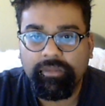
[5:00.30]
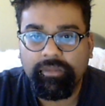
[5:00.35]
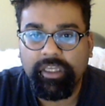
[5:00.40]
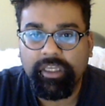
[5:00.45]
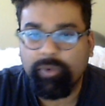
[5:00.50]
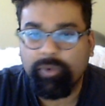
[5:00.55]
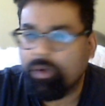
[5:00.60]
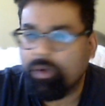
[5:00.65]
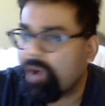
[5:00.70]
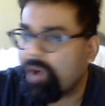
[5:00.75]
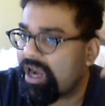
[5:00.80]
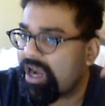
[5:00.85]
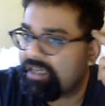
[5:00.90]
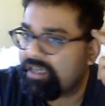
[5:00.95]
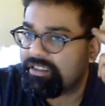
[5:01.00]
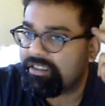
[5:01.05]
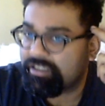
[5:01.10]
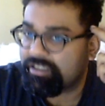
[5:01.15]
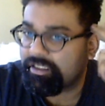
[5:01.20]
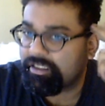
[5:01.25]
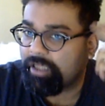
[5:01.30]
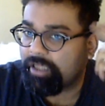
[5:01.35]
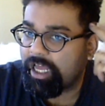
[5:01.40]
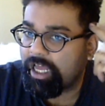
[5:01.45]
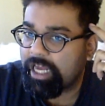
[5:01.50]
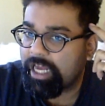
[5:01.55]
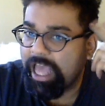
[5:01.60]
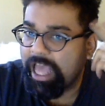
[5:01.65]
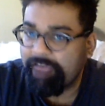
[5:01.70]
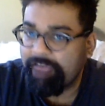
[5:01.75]
it requires a
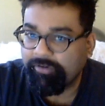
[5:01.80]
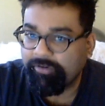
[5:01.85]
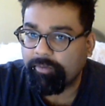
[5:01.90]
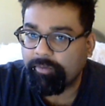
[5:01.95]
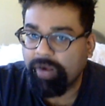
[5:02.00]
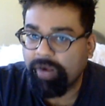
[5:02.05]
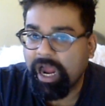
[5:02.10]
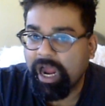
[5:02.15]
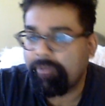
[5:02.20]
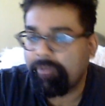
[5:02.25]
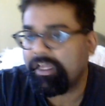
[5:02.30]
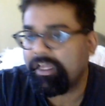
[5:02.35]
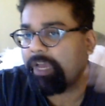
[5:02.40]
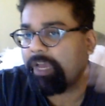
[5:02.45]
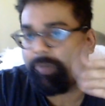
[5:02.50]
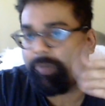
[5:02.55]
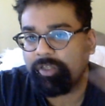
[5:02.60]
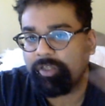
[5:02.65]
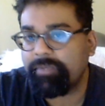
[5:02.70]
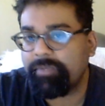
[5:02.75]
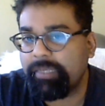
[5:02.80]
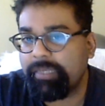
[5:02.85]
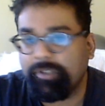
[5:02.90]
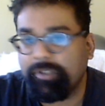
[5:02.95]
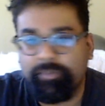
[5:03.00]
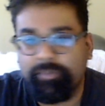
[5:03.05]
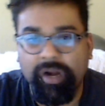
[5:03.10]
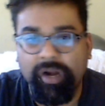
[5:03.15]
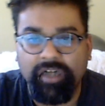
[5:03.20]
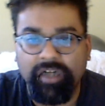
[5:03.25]
lot of effort probably on most people's
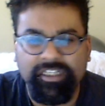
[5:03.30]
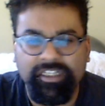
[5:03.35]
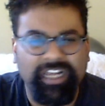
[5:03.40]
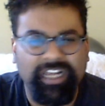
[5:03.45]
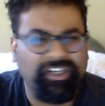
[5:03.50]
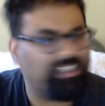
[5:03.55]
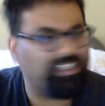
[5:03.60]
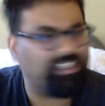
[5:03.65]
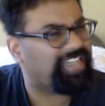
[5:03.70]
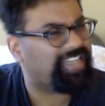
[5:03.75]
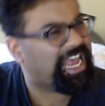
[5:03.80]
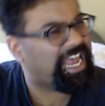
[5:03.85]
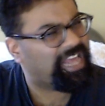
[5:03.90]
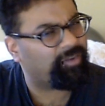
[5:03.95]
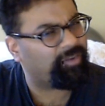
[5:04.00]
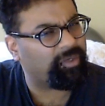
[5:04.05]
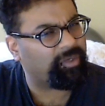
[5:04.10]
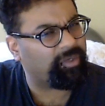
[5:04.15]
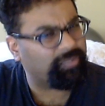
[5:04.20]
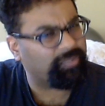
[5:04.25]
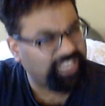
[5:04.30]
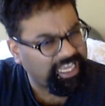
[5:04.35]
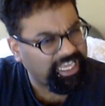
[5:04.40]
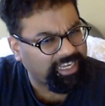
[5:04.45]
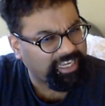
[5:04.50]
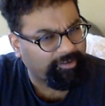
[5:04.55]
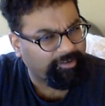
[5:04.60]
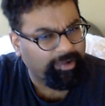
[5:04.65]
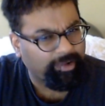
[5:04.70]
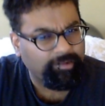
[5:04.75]
parts to understand what I'm
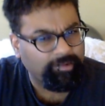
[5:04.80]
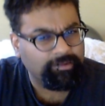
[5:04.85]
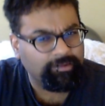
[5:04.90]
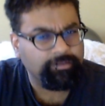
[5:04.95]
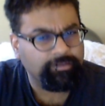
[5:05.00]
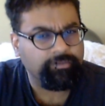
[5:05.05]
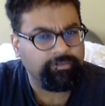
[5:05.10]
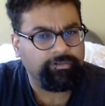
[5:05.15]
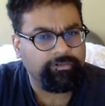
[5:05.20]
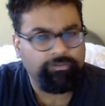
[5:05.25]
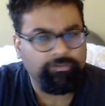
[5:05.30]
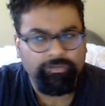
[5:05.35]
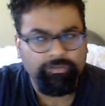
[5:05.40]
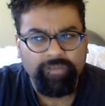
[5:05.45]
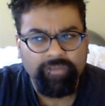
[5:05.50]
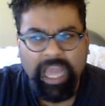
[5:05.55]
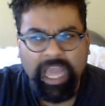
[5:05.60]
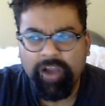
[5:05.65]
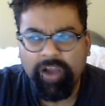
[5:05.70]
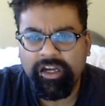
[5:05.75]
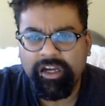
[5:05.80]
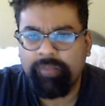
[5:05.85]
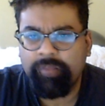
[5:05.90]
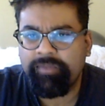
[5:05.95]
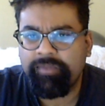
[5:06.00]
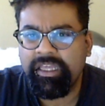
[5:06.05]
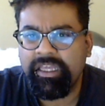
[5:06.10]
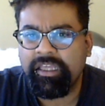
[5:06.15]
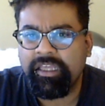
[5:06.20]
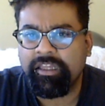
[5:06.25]
saying. How can it
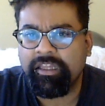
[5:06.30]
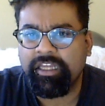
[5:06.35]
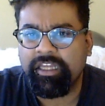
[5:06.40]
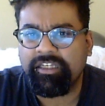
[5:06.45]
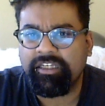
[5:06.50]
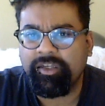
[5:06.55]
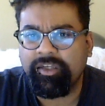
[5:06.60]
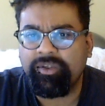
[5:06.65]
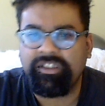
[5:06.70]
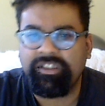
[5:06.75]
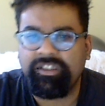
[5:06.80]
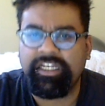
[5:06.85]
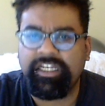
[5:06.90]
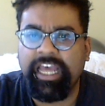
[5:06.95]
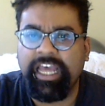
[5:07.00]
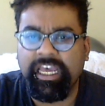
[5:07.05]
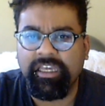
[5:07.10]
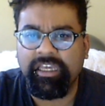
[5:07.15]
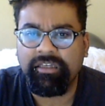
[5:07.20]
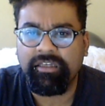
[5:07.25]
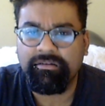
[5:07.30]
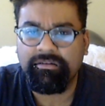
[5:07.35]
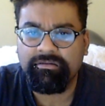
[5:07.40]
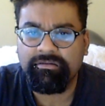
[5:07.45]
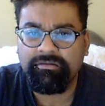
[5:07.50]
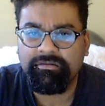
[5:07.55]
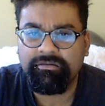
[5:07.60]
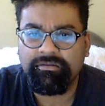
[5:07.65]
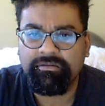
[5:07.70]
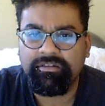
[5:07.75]
be that Tuesday
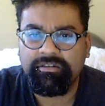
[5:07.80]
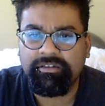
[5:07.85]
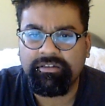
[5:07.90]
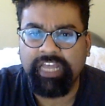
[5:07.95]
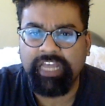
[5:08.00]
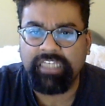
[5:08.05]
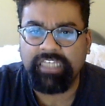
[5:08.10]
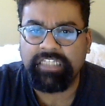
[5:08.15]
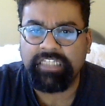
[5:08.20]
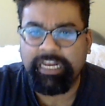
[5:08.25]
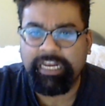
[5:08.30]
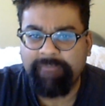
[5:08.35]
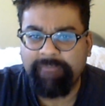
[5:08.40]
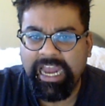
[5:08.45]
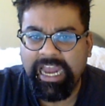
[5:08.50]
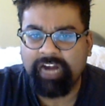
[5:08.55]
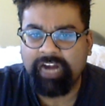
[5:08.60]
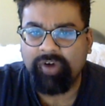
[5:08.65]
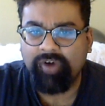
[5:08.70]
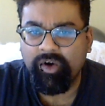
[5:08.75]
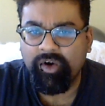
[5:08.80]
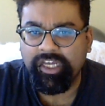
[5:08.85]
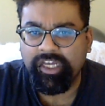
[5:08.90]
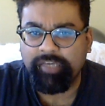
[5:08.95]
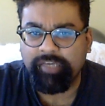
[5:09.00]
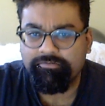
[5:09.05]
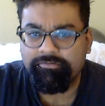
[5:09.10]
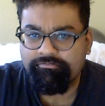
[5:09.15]
tastes like macaroni?